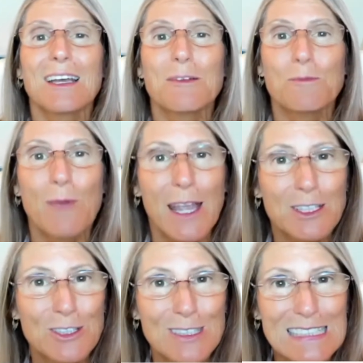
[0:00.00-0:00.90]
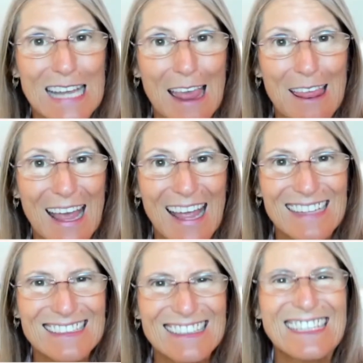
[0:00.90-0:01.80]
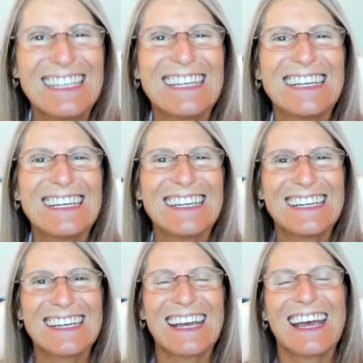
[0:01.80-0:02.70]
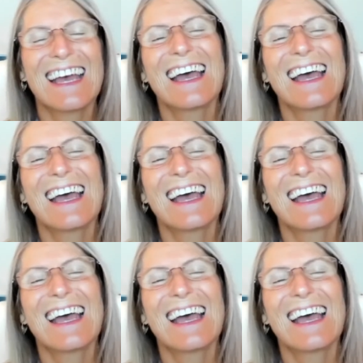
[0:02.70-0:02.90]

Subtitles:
Make sure to get that.